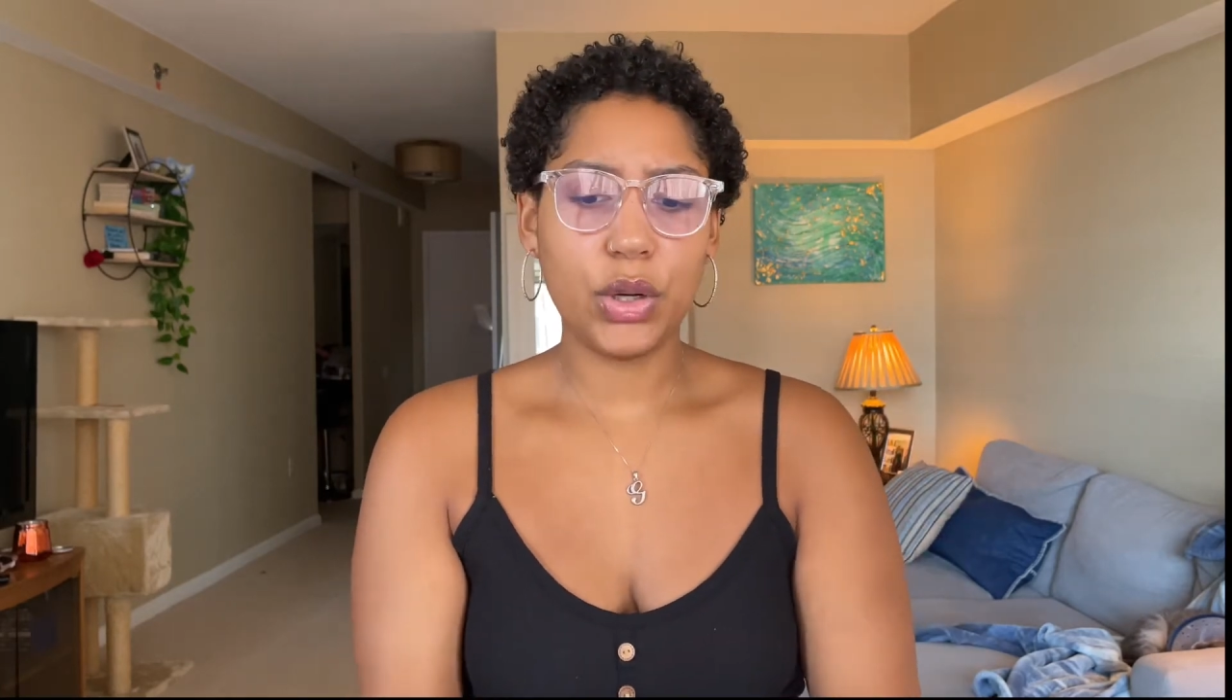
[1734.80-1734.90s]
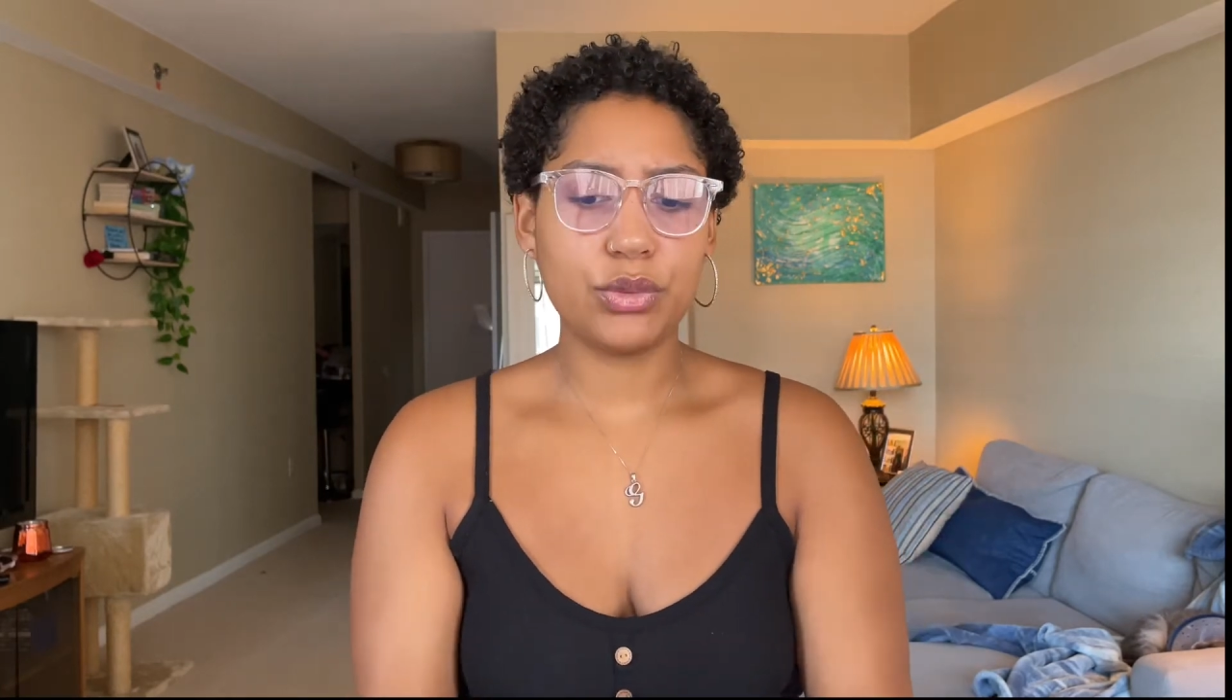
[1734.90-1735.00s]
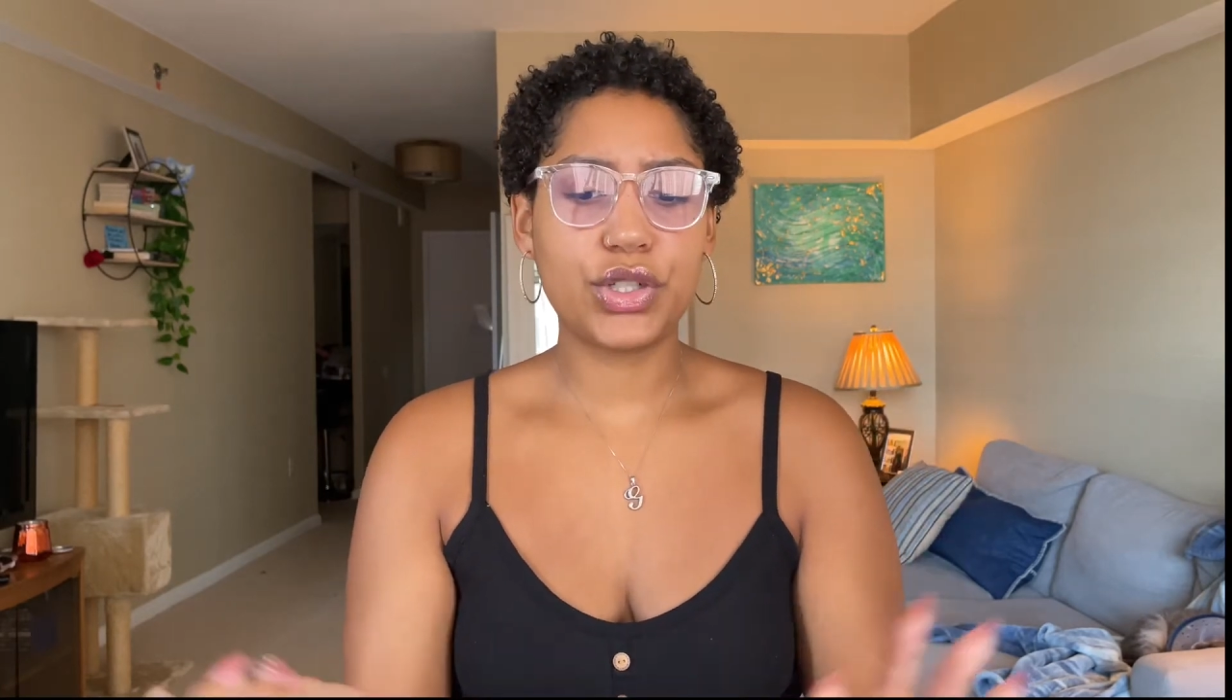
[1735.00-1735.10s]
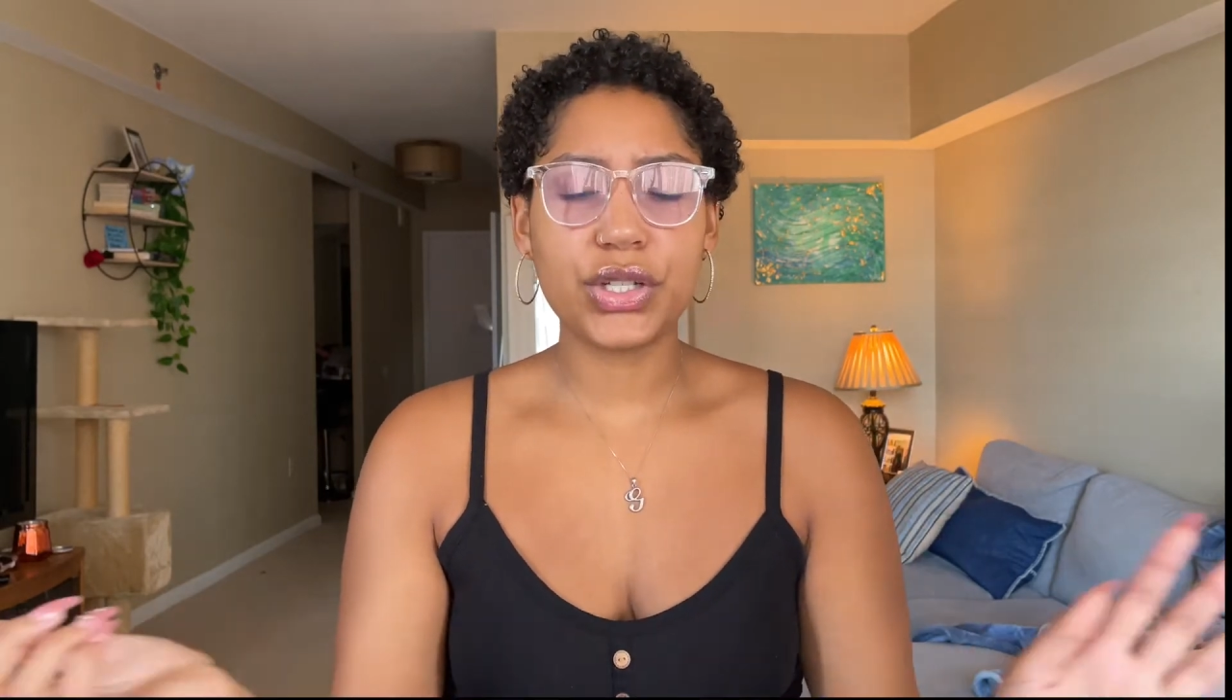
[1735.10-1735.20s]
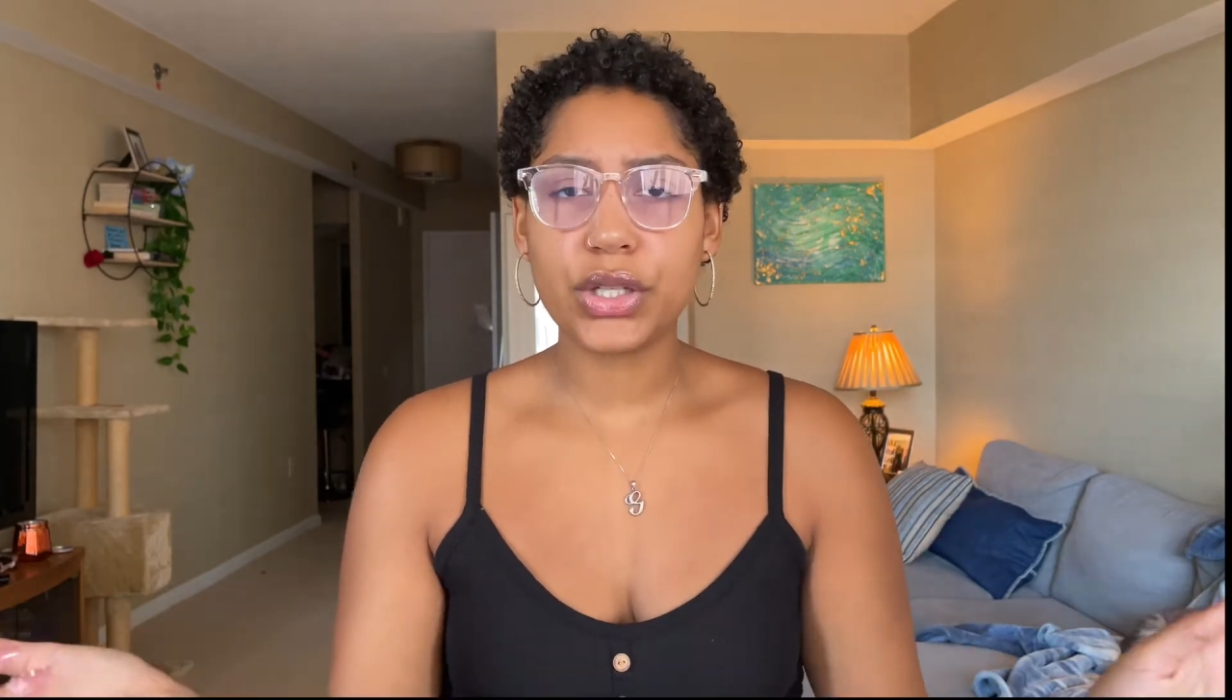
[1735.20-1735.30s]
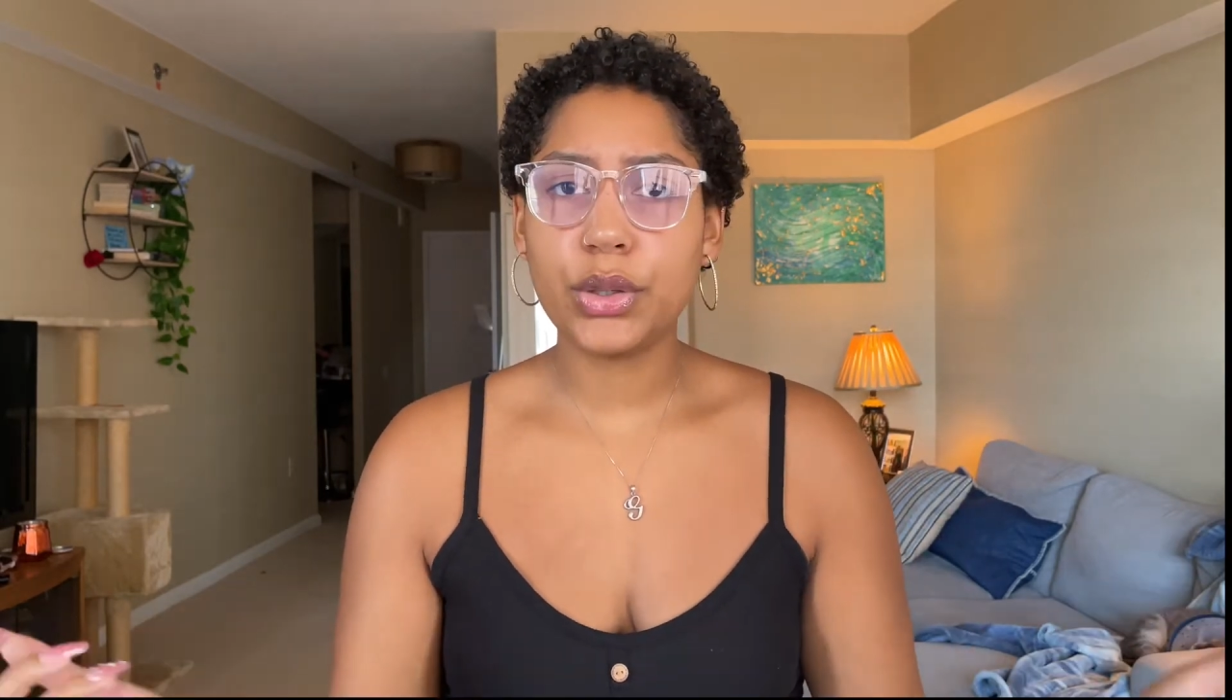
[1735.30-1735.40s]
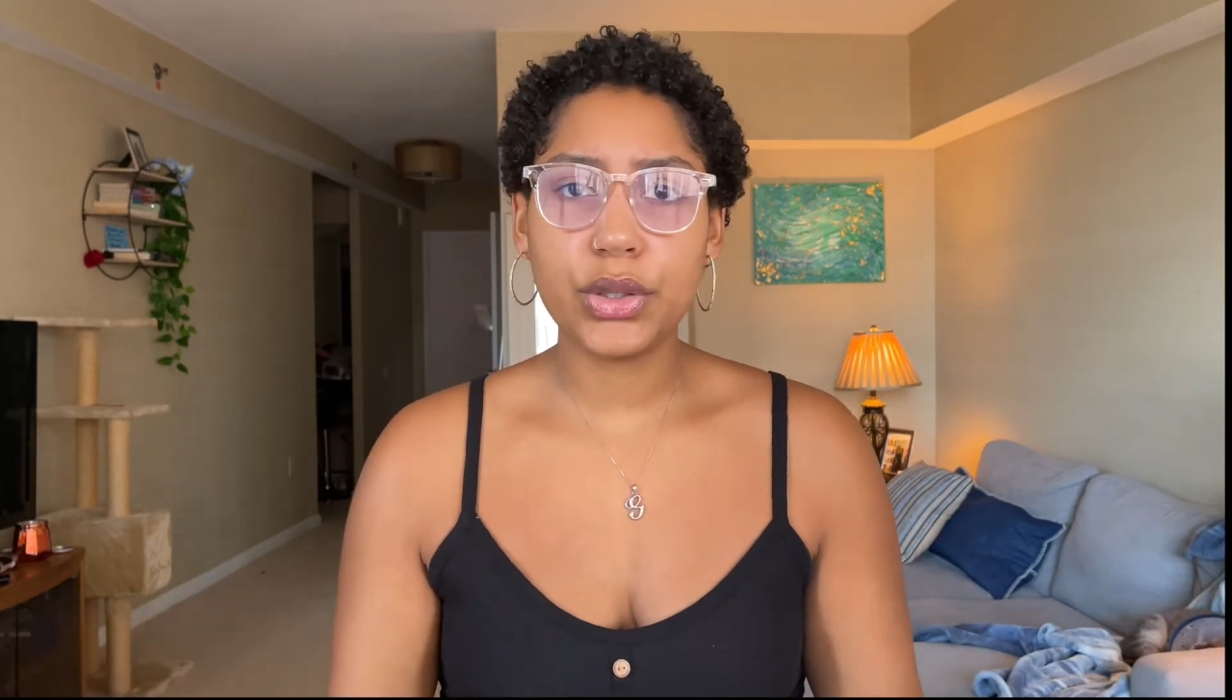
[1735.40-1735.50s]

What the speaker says: just so you